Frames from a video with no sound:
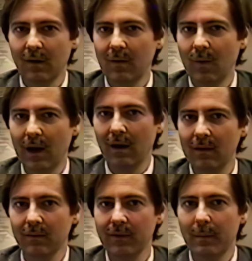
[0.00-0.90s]
Well,
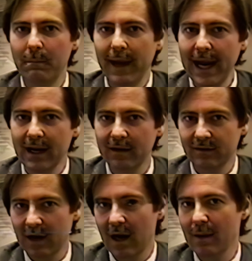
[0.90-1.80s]
the beta
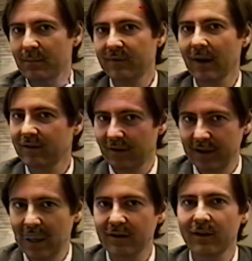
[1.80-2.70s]
times, let's say,
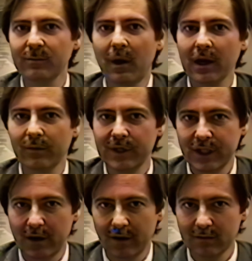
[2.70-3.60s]
the excess market
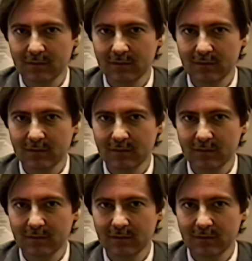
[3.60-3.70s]
return,